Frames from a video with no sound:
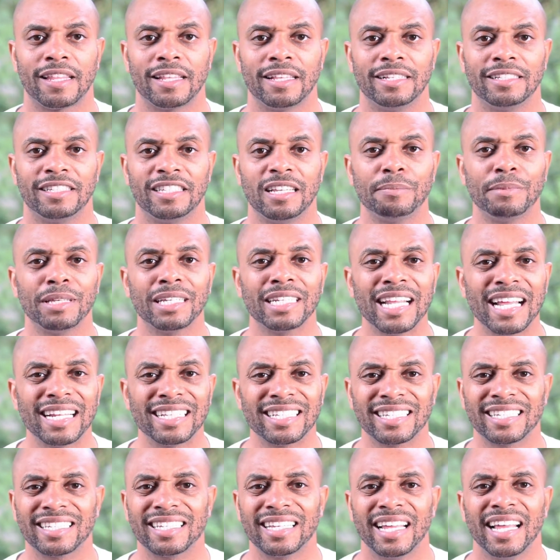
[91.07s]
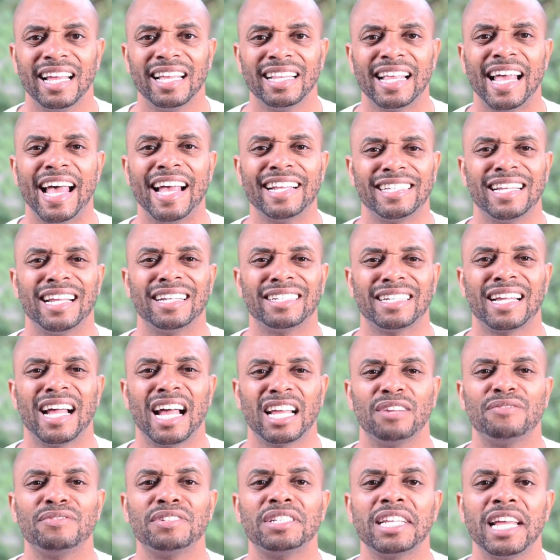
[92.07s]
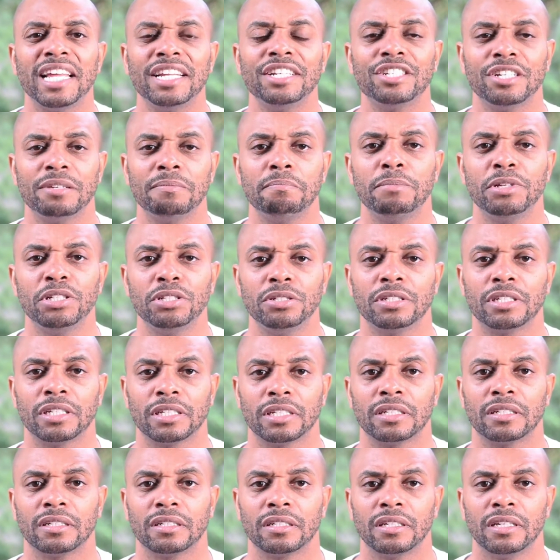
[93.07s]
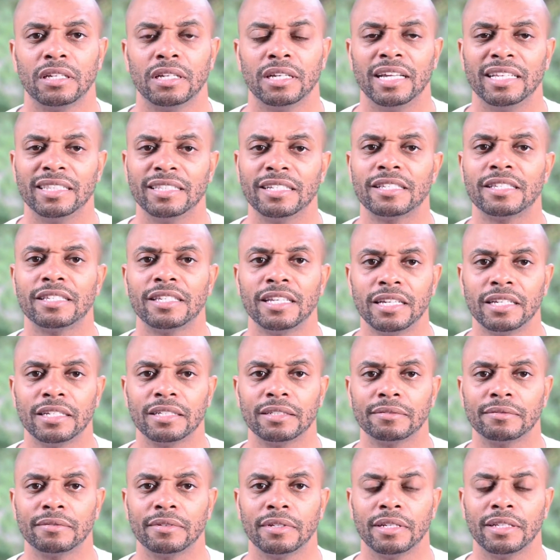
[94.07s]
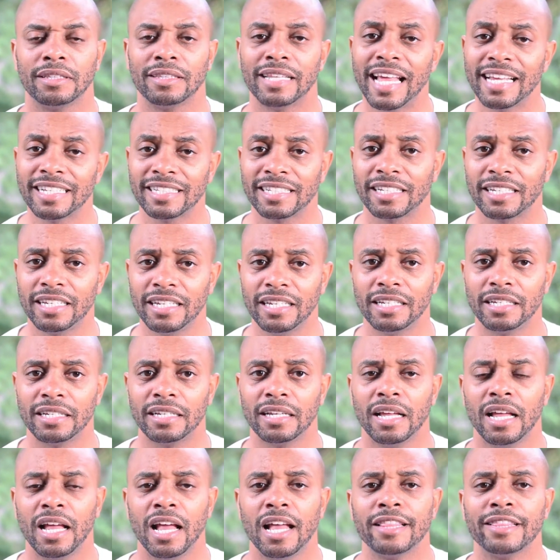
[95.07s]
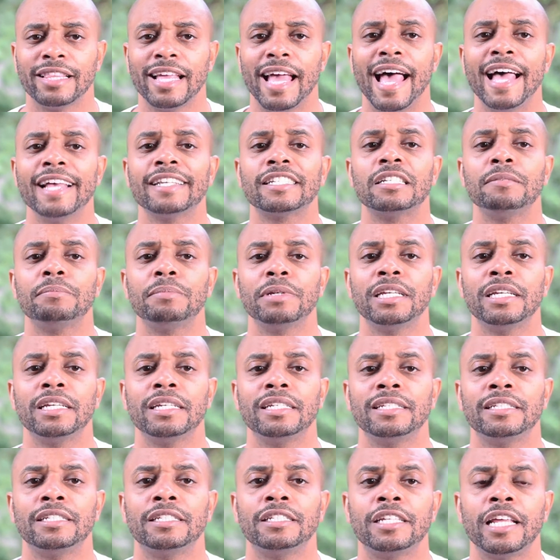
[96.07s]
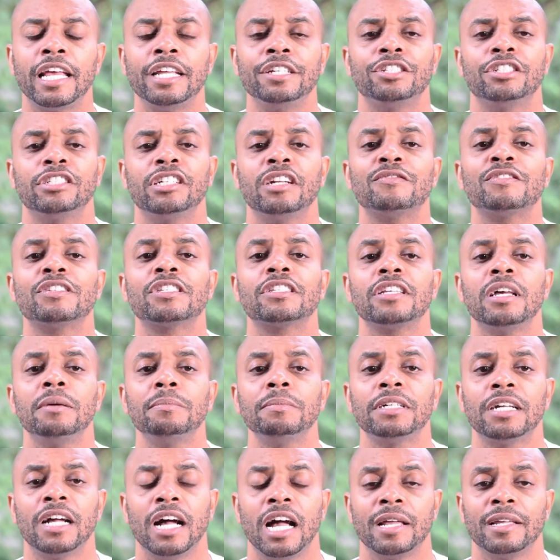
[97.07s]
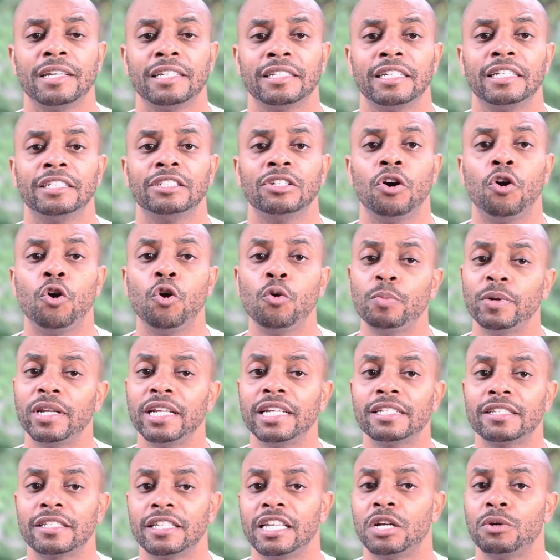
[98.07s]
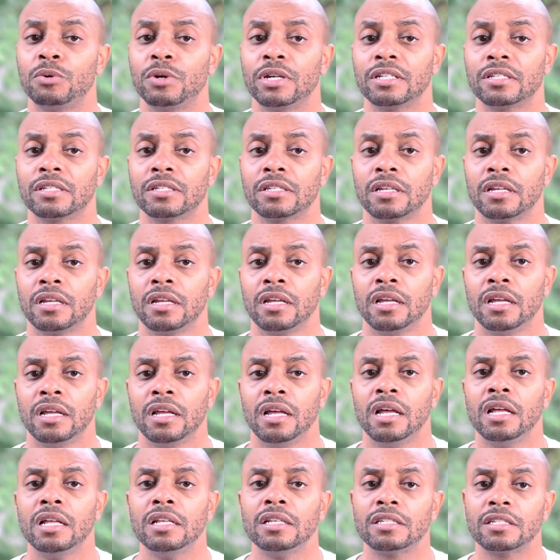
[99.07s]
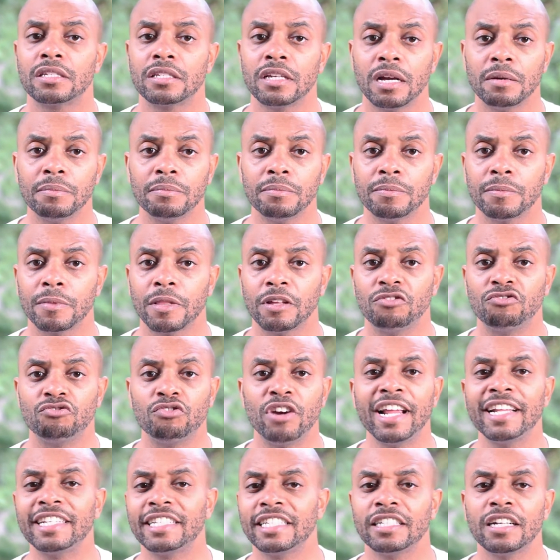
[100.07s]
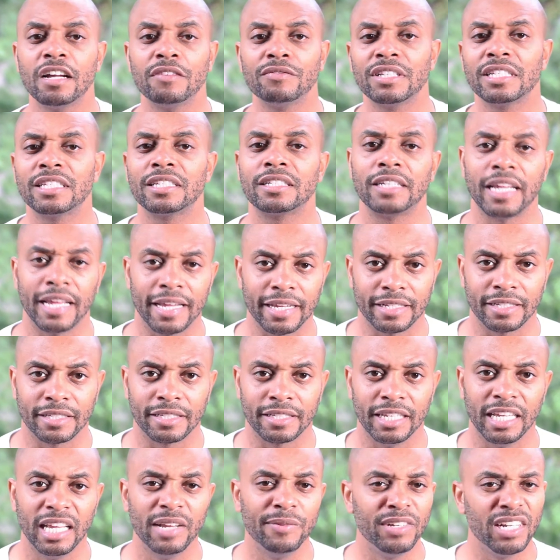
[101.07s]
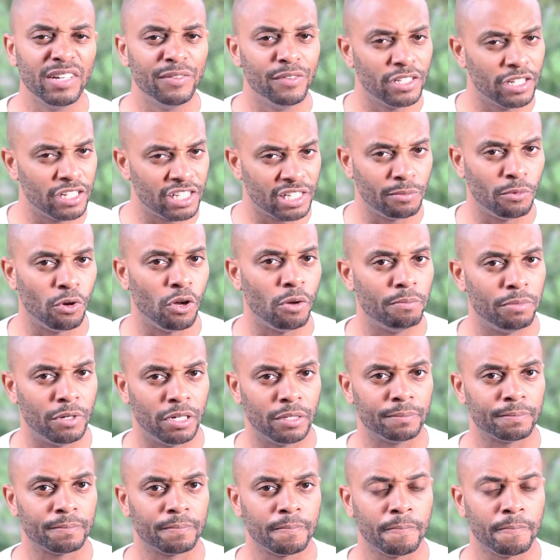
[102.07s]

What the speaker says: Something that has that kind of tension building in the scene. That's the key. There has to be tension of some kind in the opening sequence, some raising of the stakes, even if it's a small bump.